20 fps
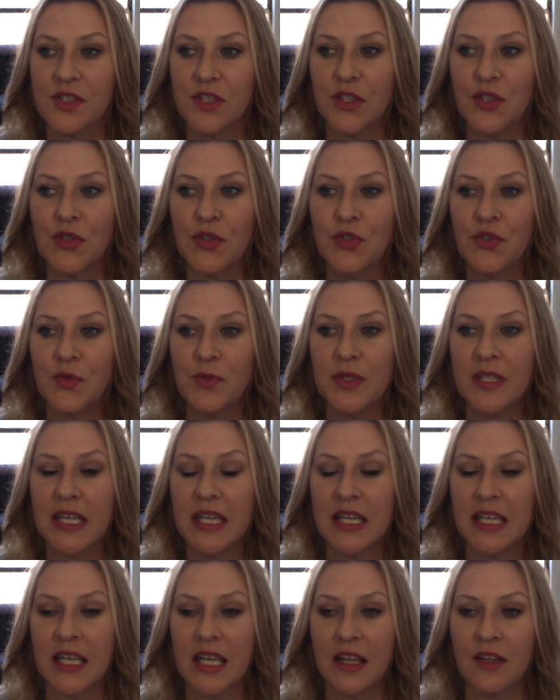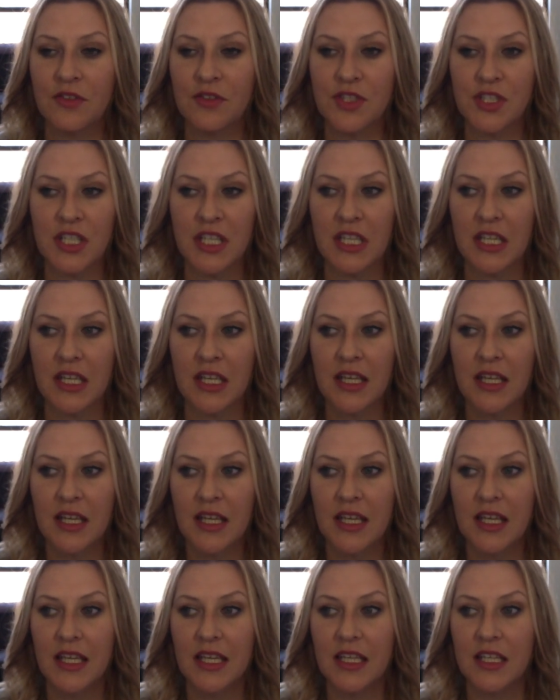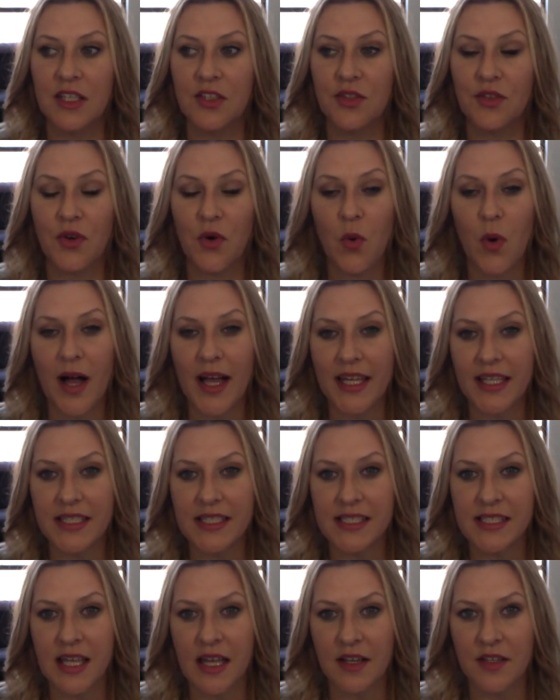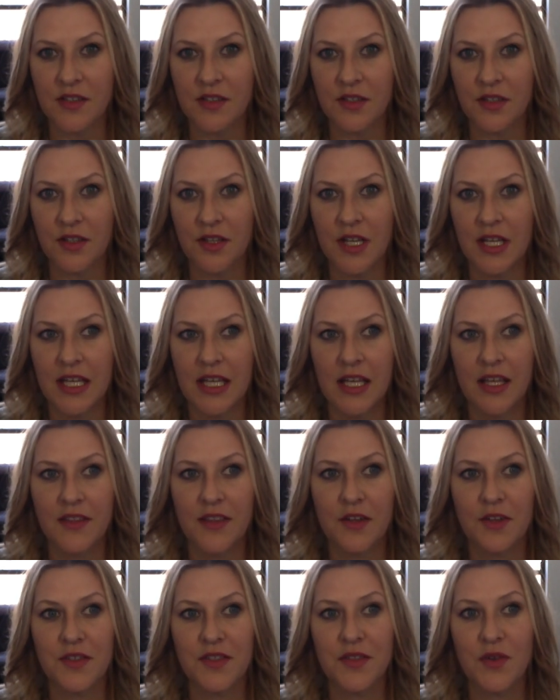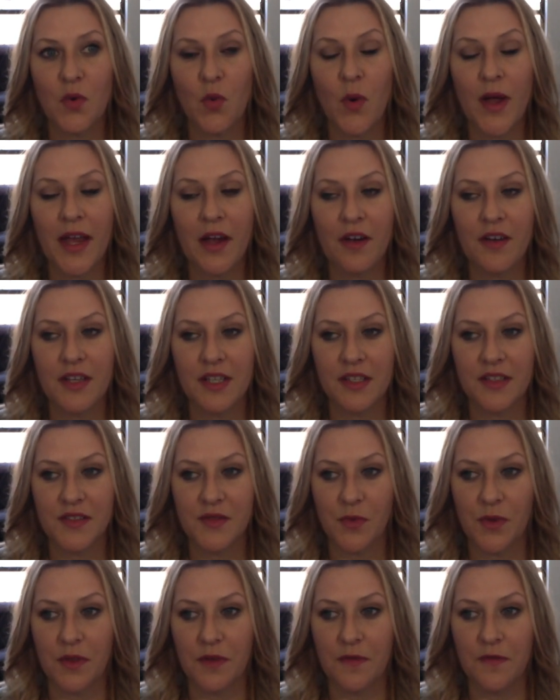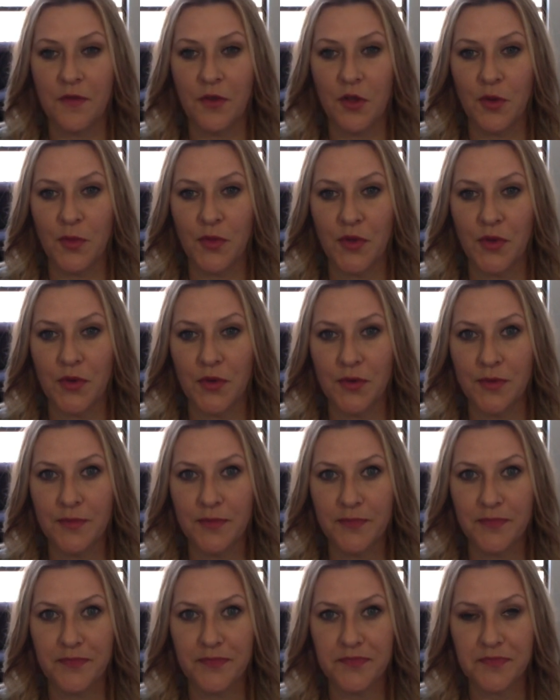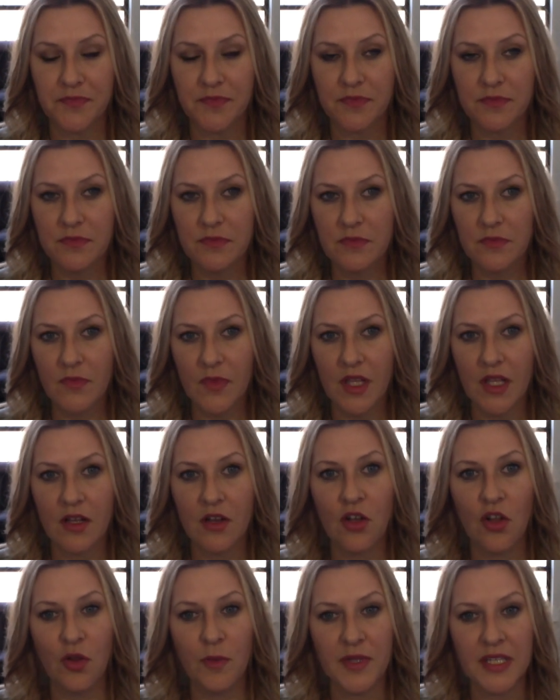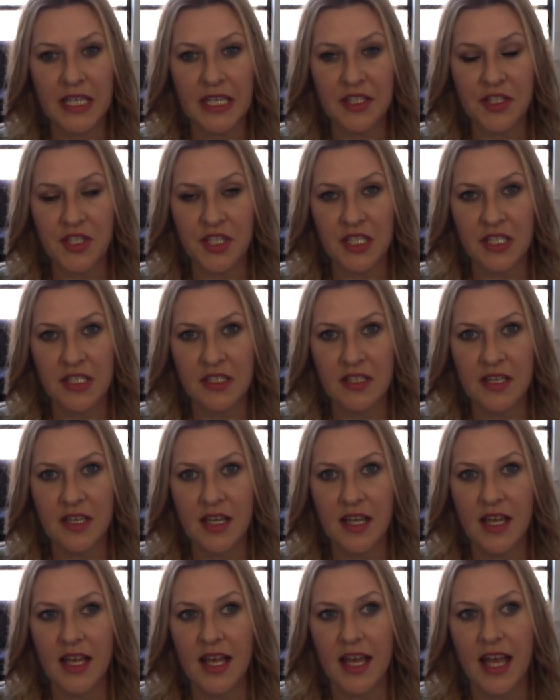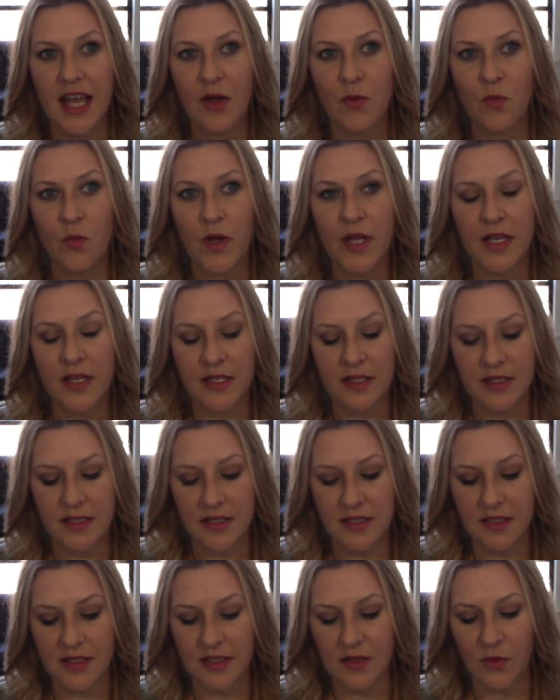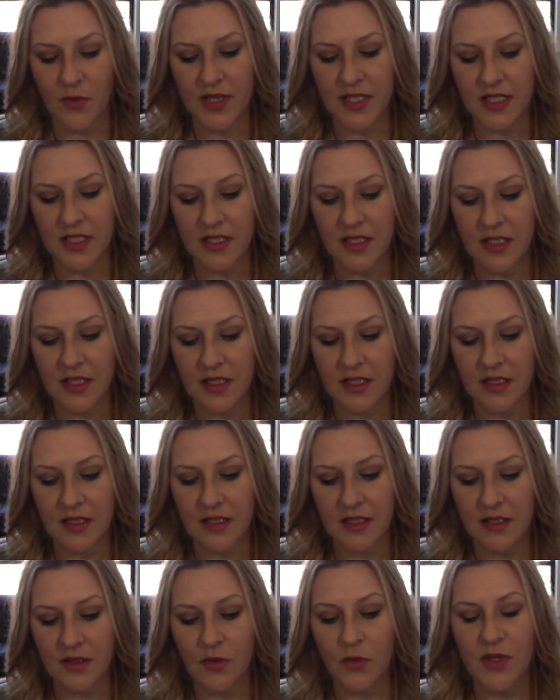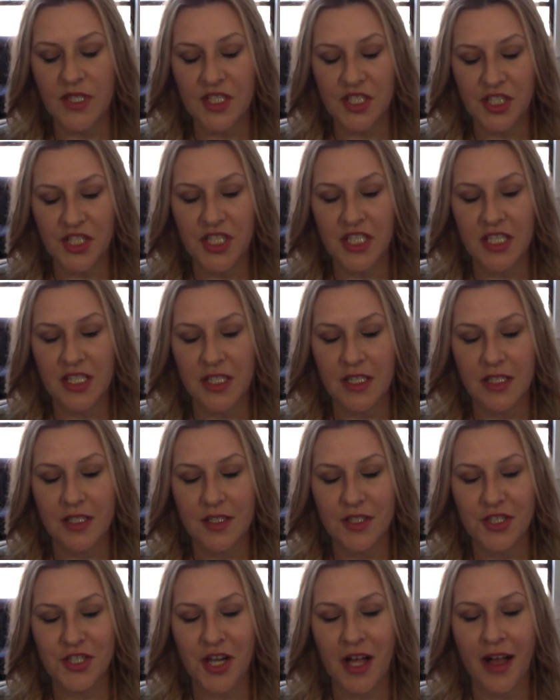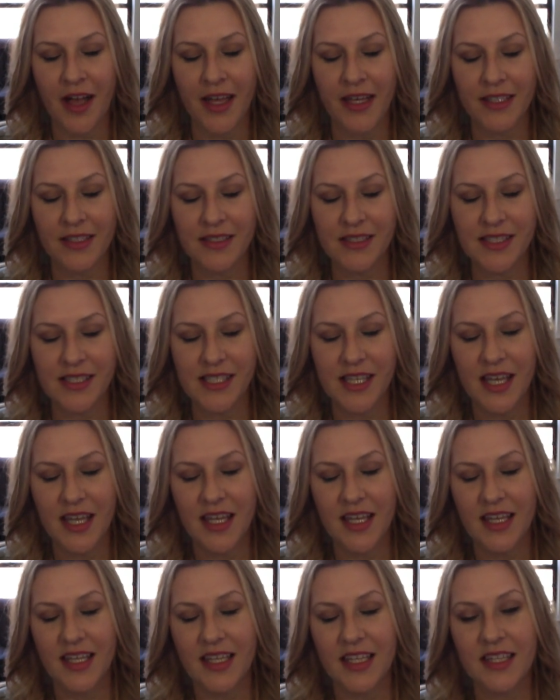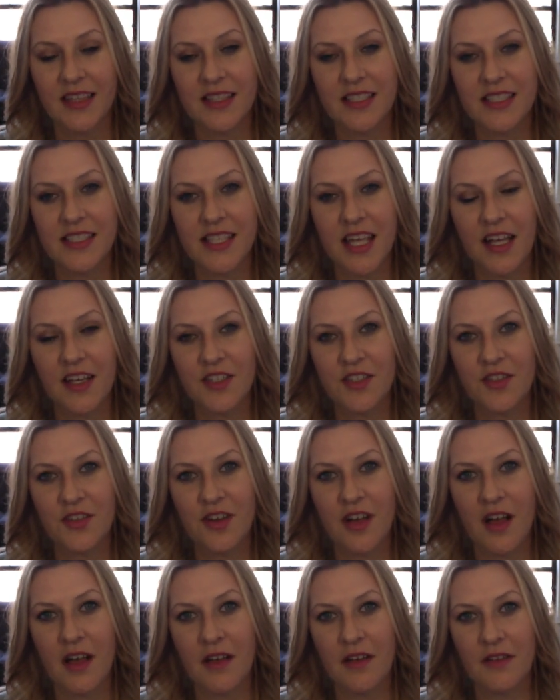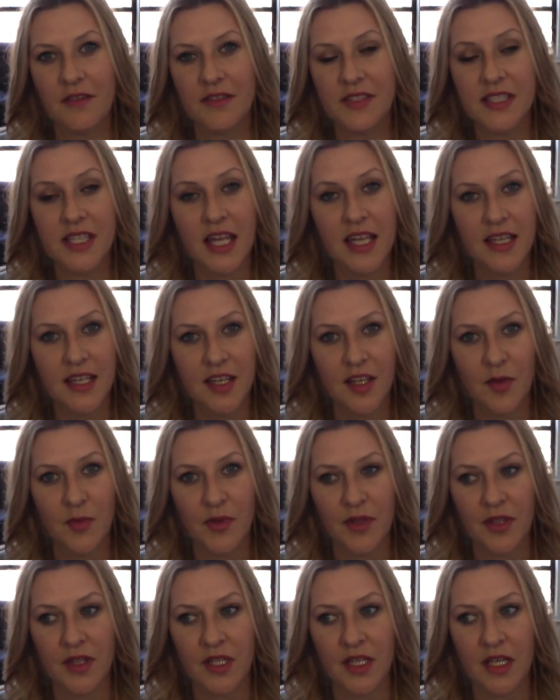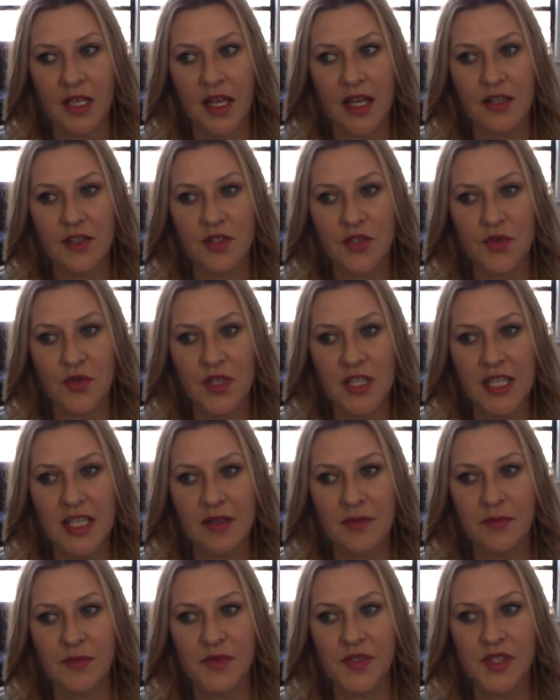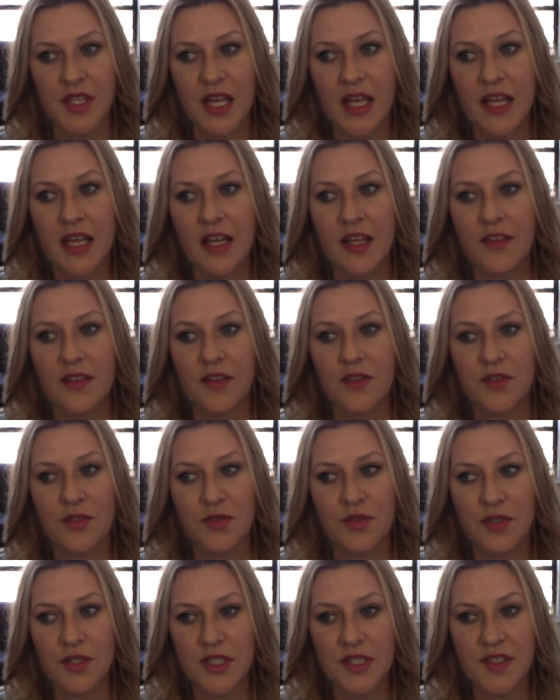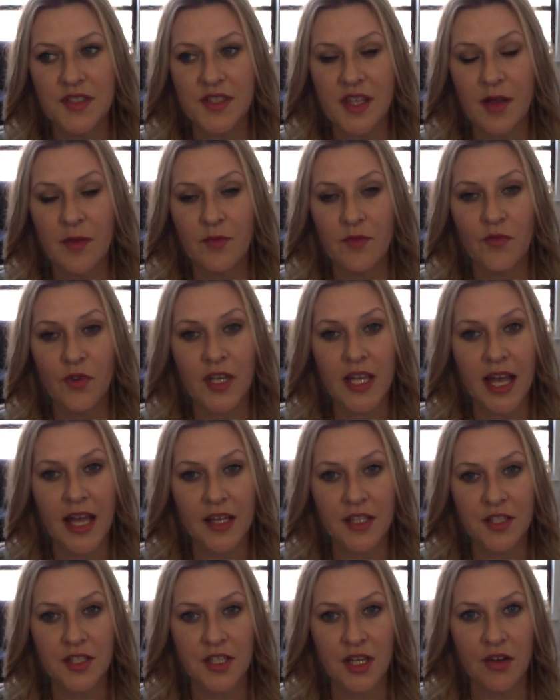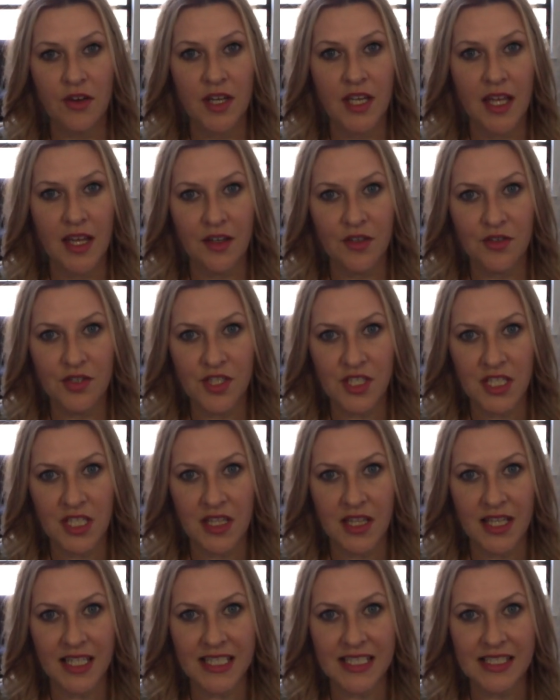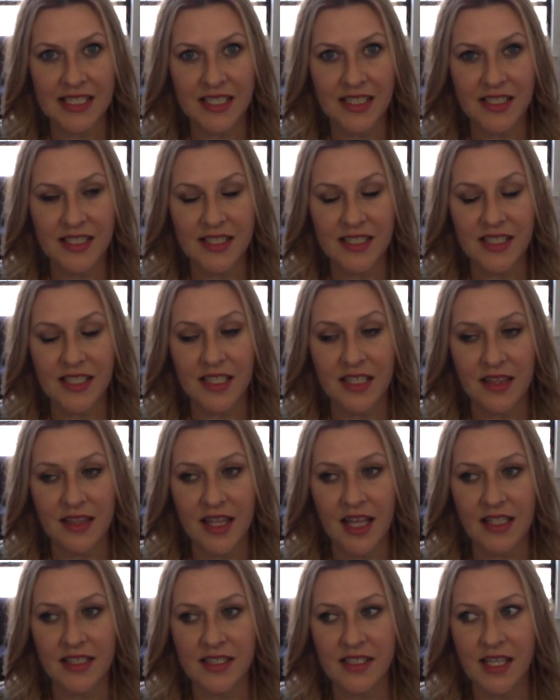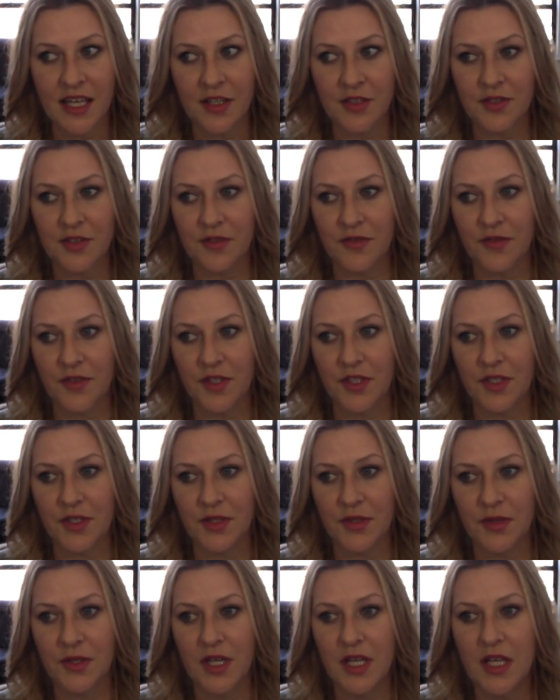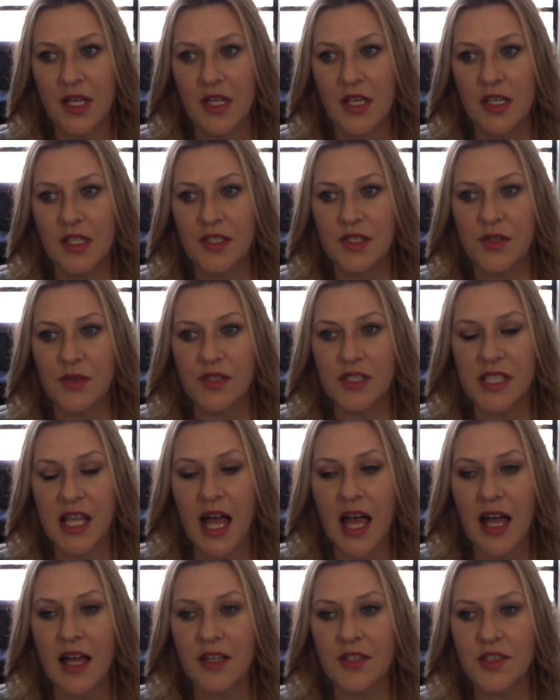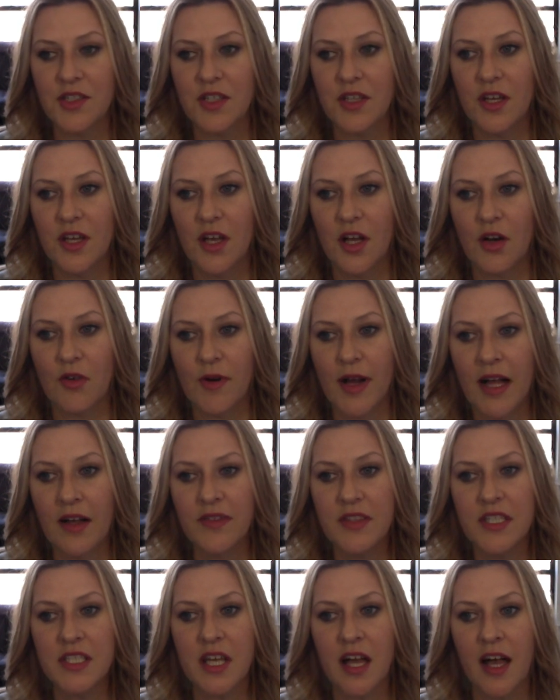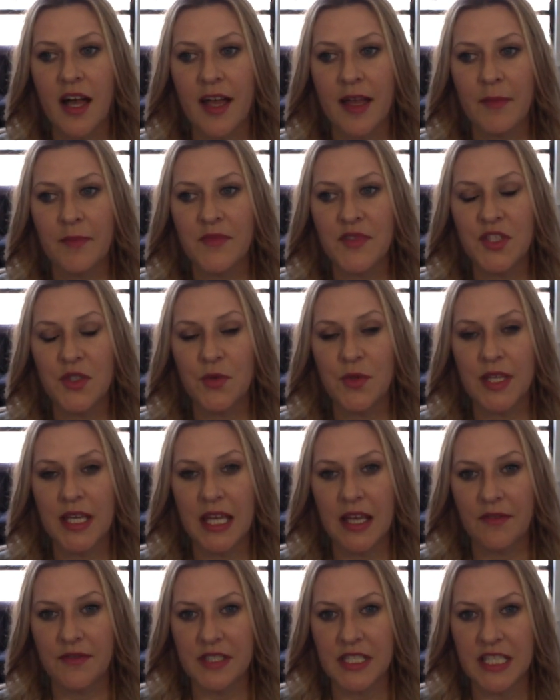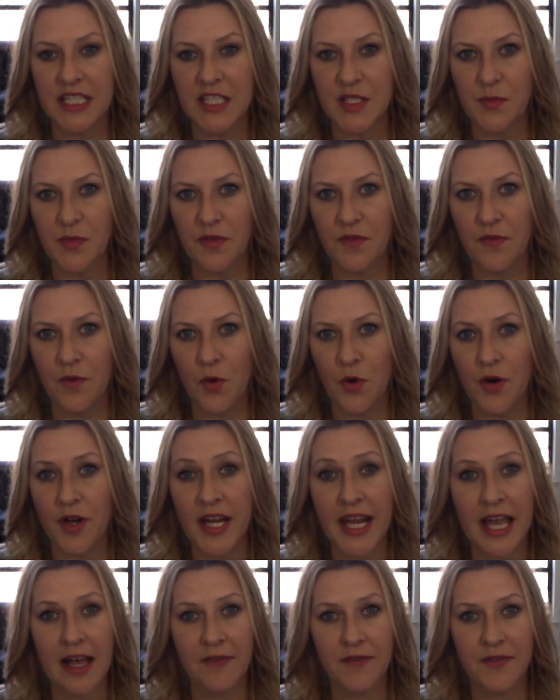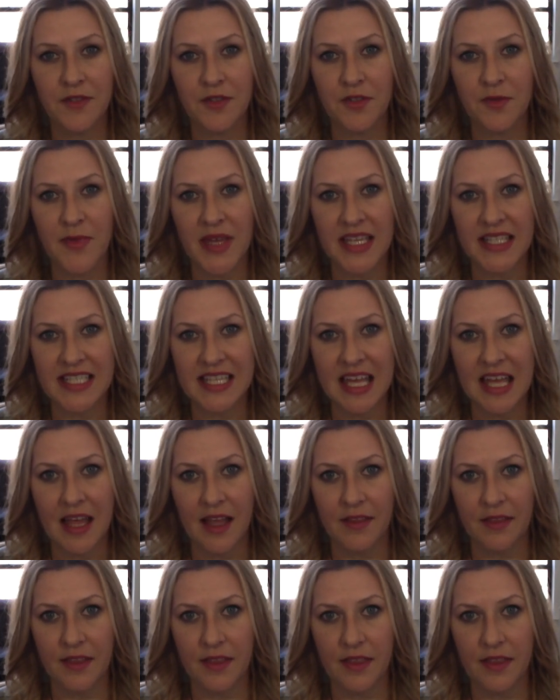an illuminating energy in your quiet sector. There's an awareness with a full moon, culmination, and when she shines in the sector of psychic ability and dreams, there's usually some reactionary energy that exists in that sector for you. So Sag, around the time 2.5 days before and after May 10th,